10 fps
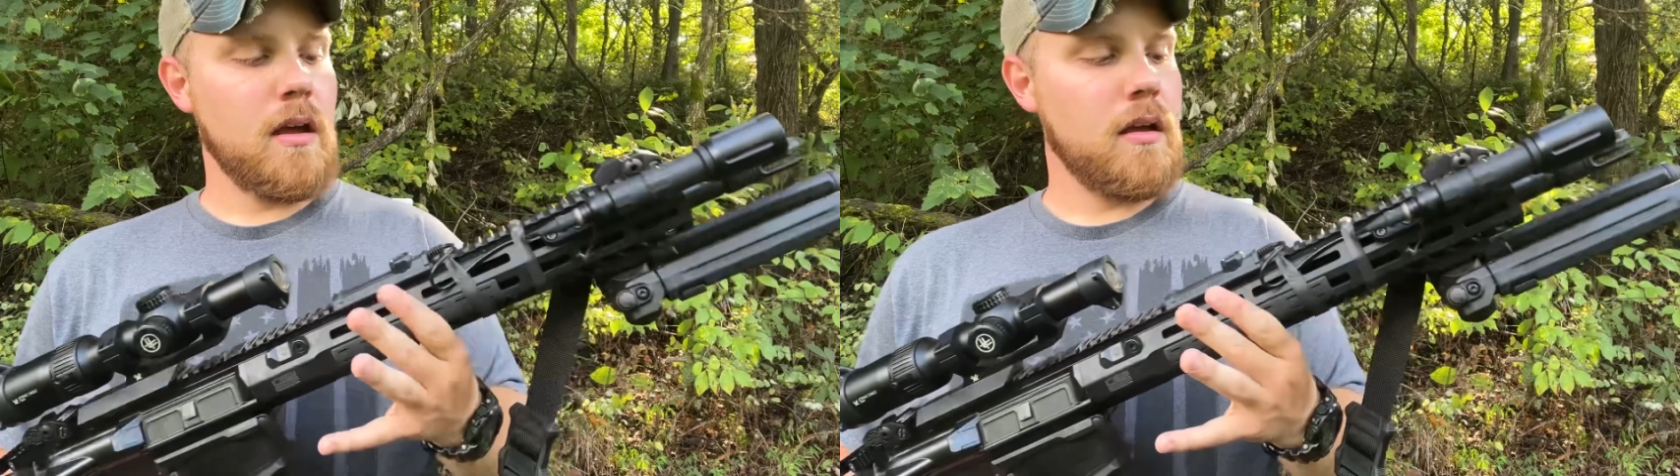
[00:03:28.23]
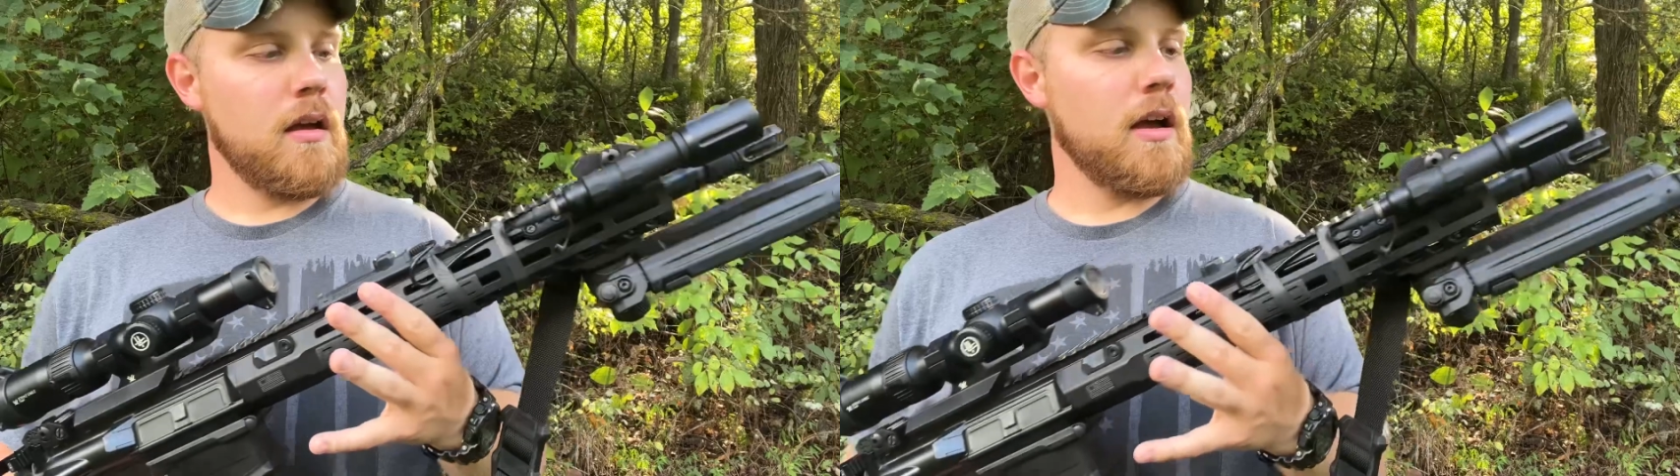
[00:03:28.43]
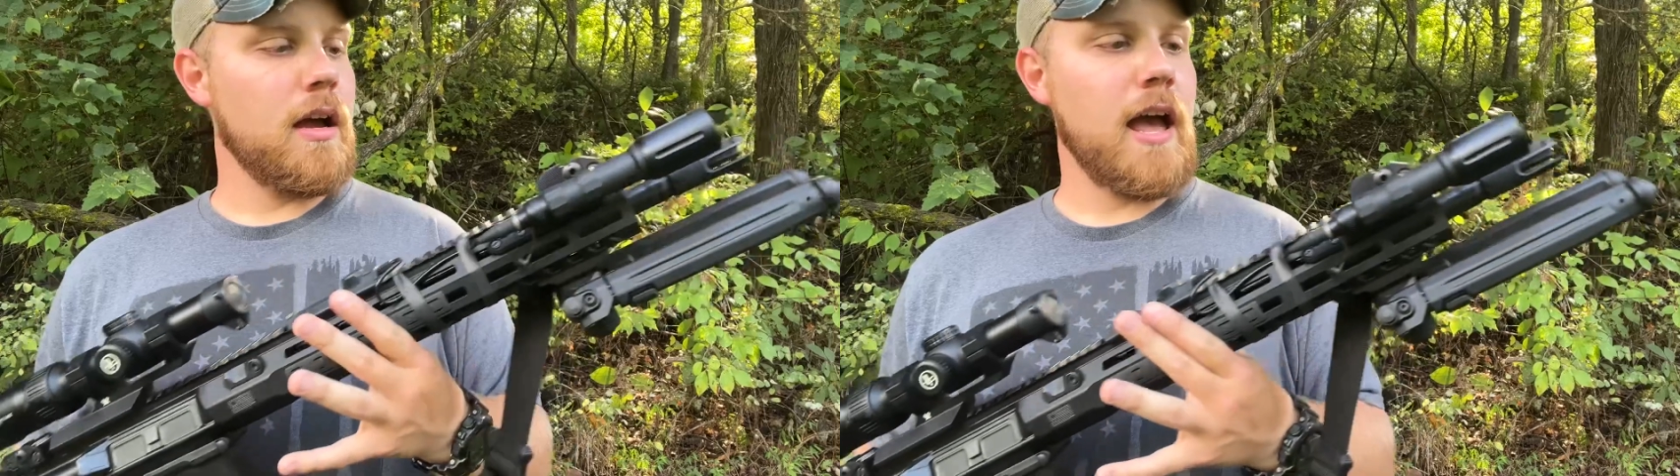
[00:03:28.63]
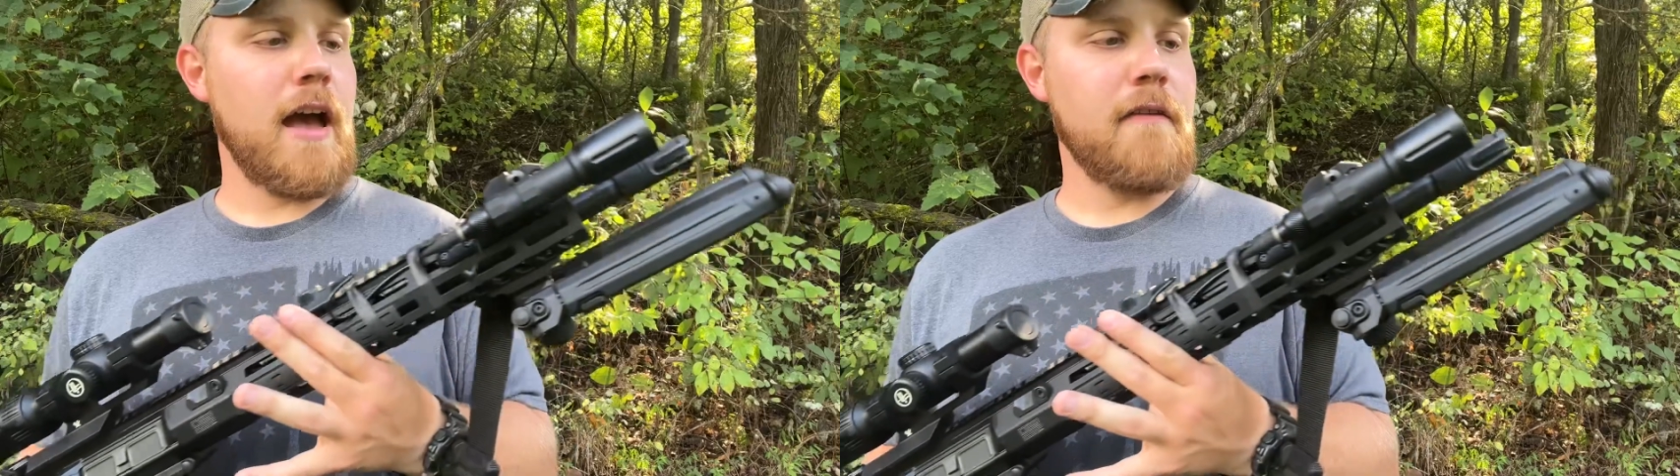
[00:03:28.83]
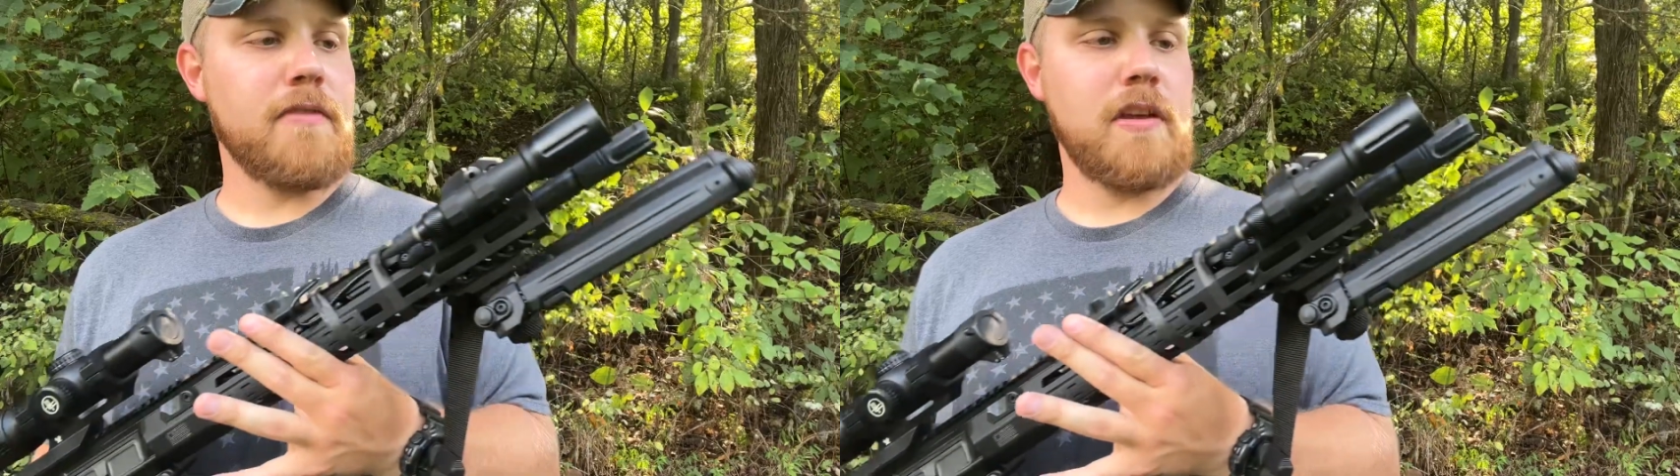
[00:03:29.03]
I
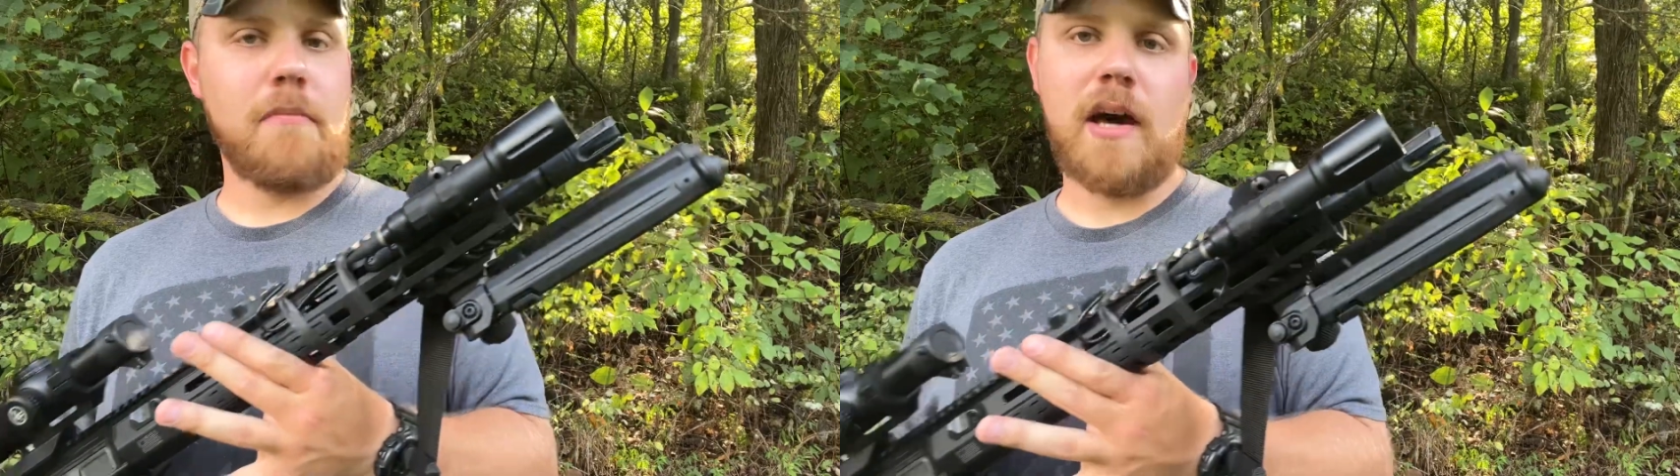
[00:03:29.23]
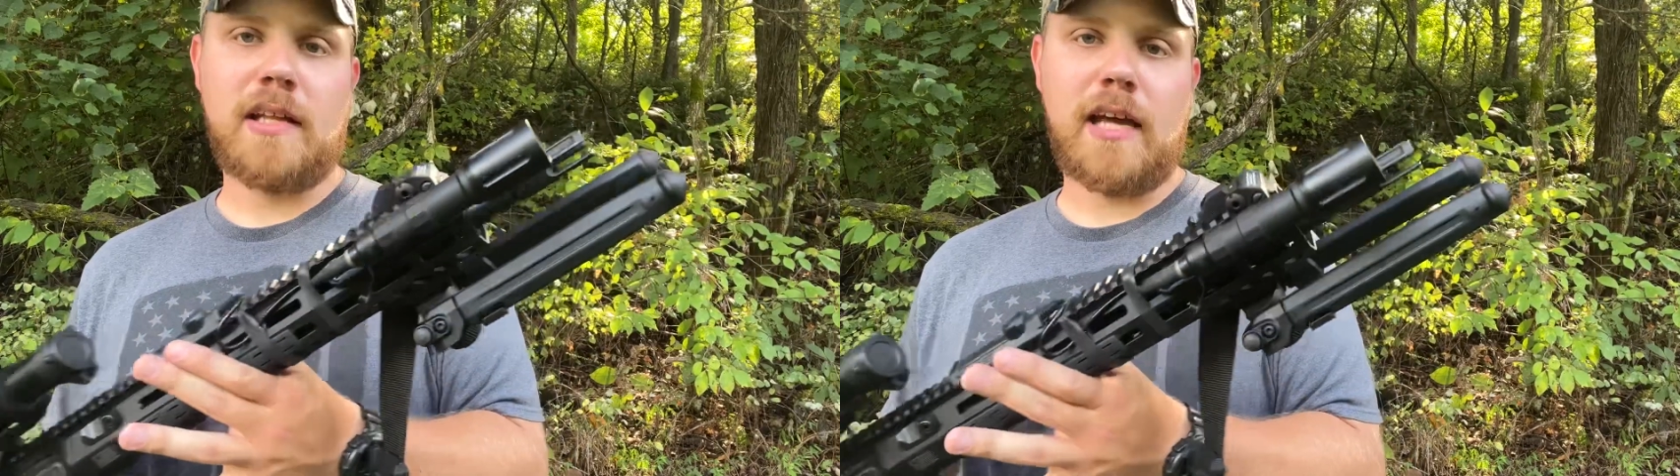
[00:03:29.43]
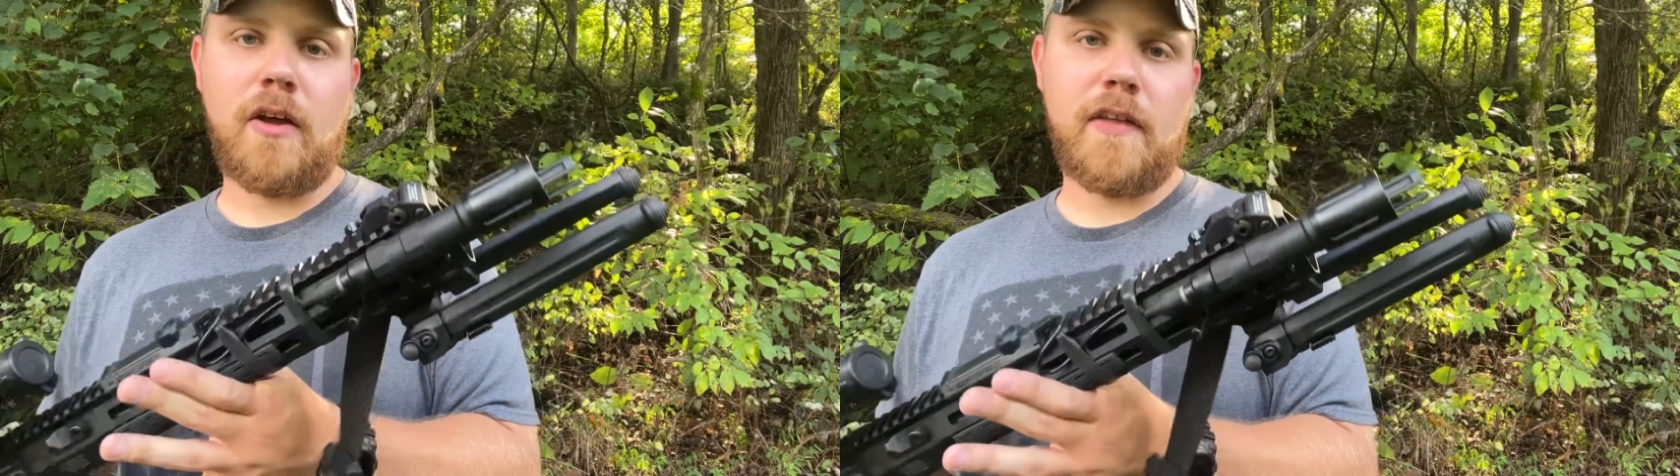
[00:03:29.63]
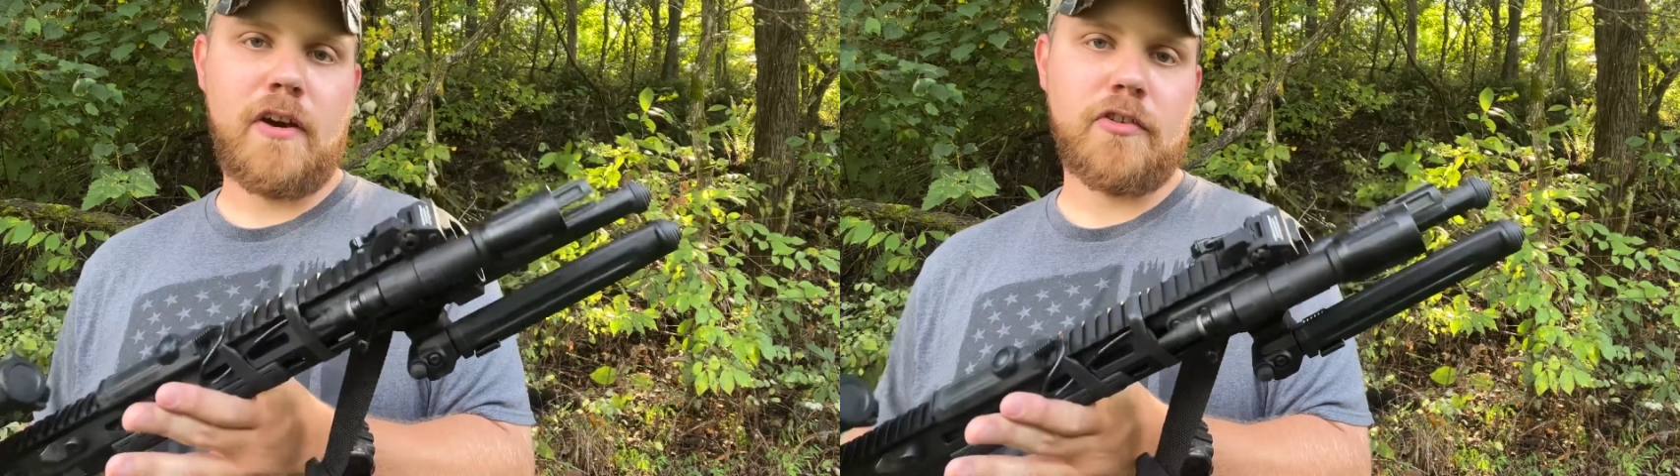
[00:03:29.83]
have the mod light on there,